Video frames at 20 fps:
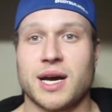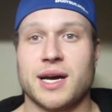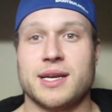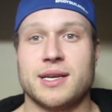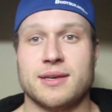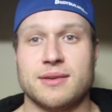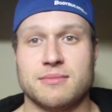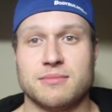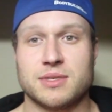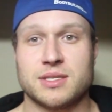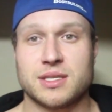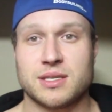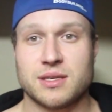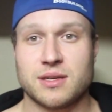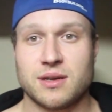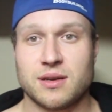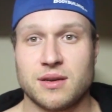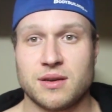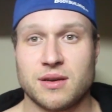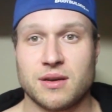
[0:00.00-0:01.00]

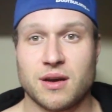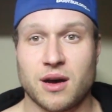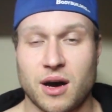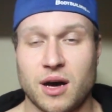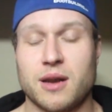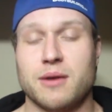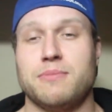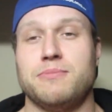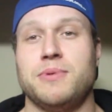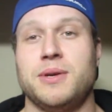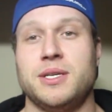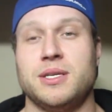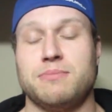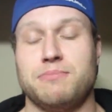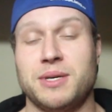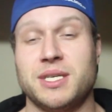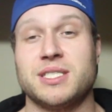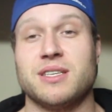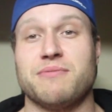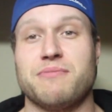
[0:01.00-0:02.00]
items on a
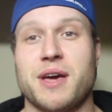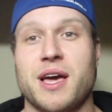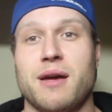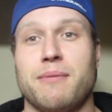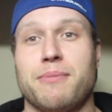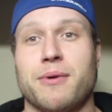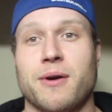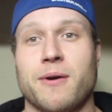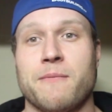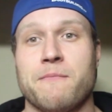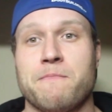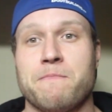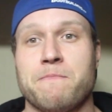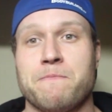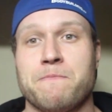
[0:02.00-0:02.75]
piece of paper.